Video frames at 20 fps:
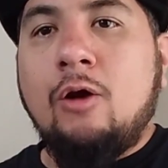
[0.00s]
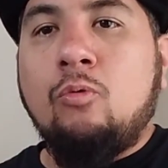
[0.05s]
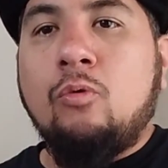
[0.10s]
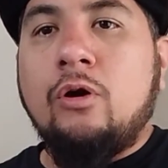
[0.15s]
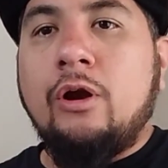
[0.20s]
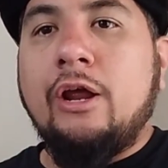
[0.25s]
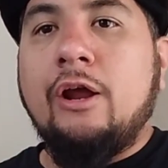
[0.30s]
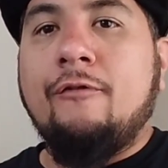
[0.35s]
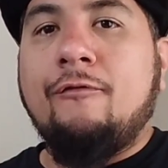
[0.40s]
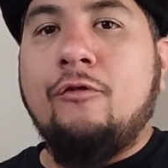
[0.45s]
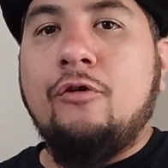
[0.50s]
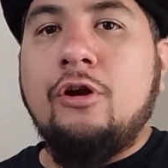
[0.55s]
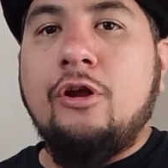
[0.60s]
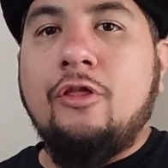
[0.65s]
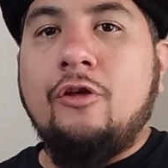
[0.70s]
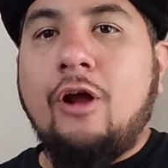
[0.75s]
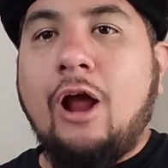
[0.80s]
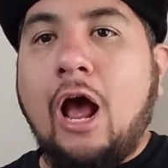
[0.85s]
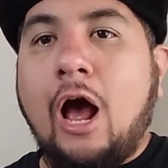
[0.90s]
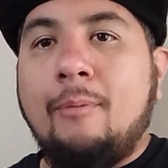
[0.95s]
we're here for
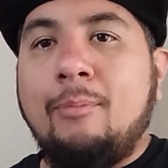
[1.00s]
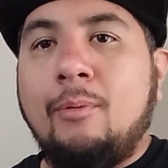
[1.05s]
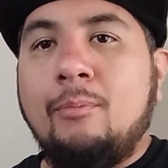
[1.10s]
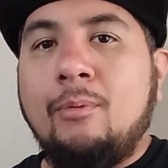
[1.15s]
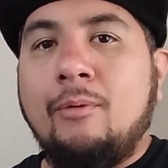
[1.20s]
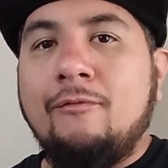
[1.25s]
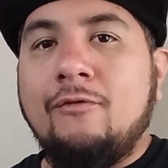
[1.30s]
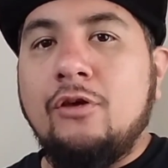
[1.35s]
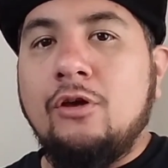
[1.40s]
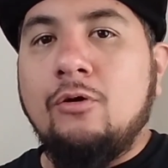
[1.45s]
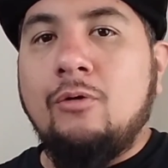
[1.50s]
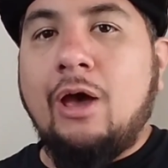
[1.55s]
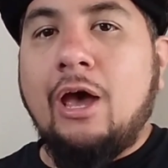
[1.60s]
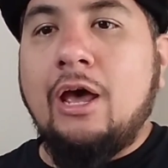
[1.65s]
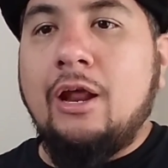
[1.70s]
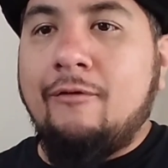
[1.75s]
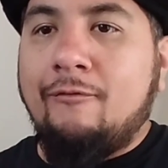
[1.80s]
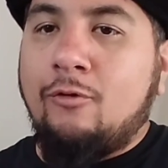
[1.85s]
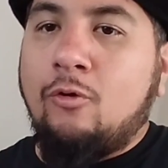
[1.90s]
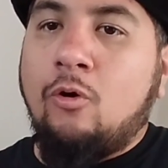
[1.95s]
another album review, and
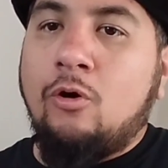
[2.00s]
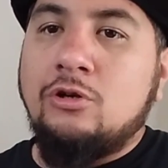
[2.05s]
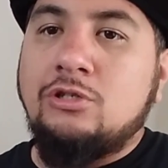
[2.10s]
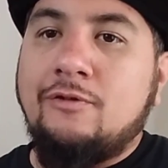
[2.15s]
of course,